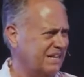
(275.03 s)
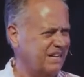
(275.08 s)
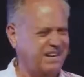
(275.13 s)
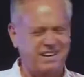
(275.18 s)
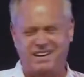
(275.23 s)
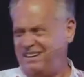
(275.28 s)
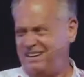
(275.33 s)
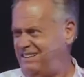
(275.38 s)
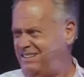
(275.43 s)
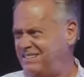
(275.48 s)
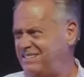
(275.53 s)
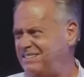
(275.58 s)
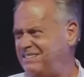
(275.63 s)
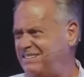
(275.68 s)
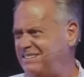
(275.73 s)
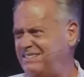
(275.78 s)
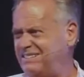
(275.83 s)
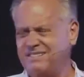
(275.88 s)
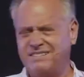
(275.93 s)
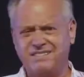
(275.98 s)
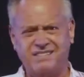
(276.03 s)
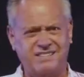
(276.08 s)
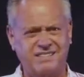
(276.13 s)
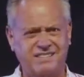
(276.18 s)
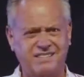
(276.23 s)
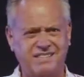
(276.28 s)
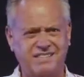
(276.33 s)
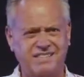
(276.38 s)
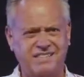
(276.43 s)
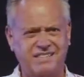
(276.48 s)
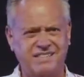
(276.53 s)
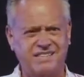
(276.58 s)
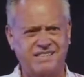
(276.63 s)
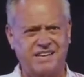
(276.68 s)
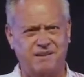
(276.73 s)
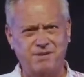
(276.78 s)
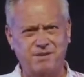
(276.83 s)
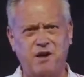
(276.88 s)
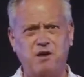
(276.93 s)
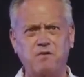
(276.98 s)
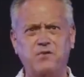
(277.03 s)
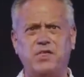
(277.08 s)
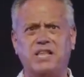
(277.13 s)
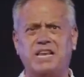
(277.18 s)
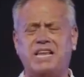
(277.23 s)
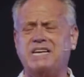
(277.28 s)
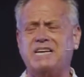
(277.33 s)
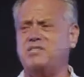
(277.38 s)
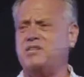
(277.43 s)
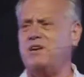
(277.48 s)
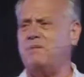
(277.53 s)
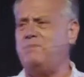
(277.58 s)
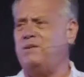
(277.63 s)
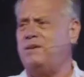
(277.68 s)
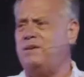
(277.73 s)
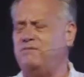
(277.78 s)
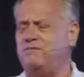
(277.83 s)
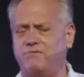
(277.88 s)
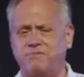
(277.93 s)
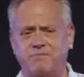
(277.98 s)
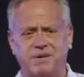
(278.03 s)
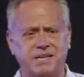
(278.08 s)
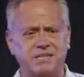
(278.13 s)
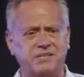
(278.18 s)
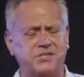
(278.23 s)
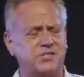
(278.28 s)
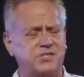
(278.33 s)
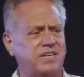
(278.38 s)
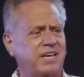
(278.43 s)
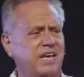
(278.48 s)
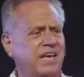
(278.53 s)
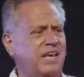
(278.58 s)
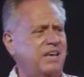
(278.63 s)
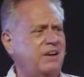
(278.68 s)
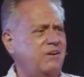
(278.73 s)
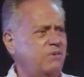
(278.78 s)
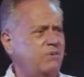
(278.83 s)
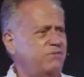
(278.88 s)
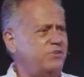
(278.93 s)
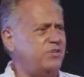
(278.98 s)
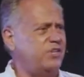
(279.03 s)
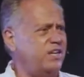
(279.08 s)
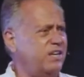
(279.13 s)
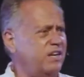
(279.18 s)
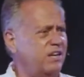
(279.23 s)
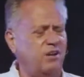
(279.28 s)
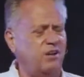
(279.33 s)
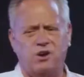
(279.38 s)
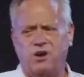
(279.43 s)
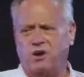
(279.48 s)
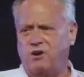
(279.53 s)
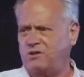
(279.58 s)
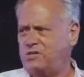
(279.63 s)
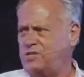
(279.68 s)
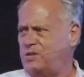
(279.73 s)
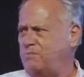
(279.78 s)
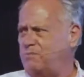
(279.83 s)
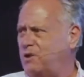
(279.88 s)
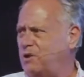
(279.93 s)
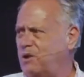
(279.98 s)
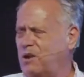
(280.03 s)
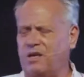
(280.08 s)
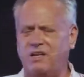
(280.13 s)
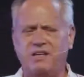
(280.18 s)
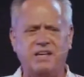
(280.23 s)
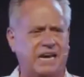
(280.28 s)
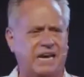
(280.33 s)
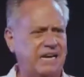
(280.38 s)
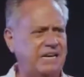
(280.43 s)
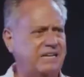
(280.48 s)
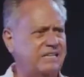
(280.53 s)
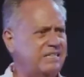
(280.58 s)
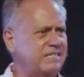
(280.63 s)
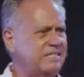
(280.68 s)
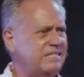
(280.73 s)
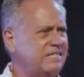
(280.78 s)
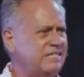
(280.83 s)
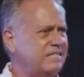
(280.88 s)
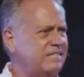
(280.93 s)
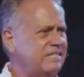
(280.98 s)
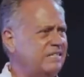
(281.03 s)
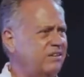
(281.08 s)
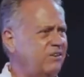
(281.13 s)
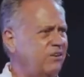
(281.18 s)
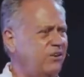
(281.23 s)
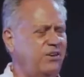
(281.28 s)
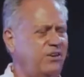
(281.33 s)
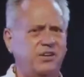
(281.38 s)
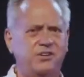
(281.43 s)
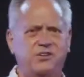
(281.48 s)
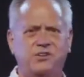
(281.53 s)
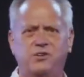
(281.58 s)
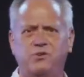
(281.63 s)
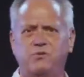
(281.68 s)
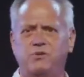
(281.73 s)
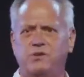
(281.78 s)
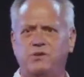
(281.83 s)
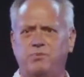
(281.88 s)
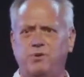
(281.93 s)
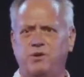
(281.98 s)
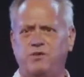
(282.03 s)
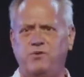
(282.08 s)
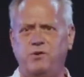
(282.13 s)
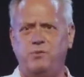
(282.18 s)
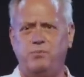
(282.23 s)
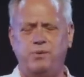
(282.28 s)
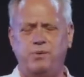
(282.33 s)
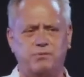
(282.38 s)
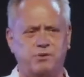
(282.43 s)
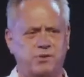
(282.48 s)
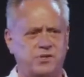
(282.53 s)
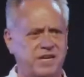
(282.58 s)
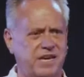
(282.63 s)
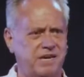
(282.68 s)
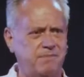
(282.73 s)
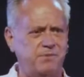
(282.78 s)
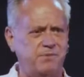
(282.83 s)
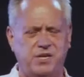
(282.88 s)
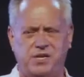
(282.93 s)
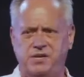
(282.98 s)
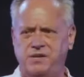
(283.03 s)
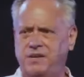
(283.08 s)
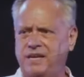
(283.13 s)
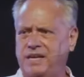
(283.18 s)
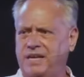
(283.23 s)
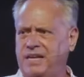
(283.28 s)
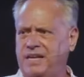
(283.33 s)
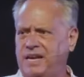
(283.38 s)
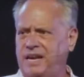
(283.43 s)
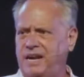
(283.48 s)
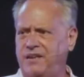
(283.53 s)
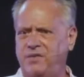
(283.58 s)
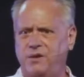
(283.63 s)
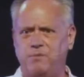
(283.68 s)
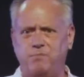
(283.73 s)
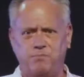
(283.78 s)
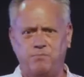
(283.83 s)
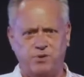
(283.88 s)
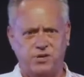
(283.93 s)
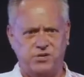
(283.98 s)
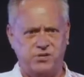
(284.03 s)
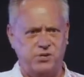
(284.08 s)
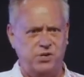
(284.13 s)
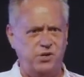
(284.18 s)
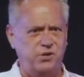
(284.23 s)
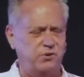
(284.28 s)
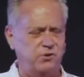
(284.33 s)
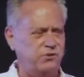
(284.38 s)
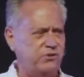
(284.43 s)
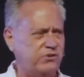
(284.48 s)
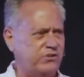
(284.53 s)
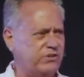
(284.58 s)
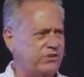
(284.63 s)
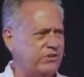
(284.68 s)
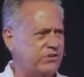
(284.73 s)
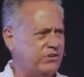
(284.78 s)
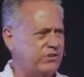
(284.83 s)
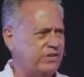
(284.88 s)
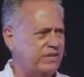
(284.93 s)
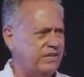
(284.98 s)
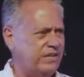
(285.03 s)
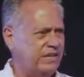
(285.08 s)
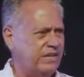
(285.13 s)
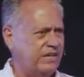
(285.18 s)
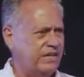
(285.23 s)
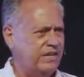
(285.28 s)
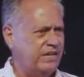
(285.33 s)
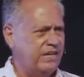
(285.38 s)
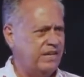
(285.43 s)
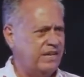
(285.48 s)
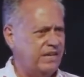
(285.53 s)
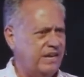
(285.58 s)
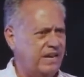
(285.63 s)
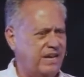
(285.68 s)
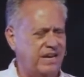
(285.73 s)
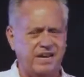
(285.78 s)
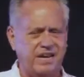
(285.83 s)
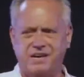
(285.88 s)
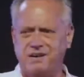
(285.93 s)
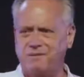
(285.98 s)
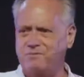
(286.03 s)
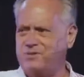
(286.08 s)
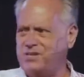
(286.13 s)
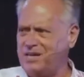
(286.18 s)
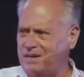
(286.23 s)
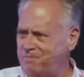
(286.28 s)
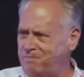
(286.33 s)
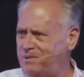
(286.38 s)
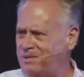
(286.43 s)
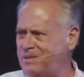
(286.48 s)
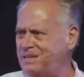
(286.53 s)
Hey. Over the last couple of months, we've seen a lot of gossip online. All you need to do is put a few people's names in and then press news, and it comes up.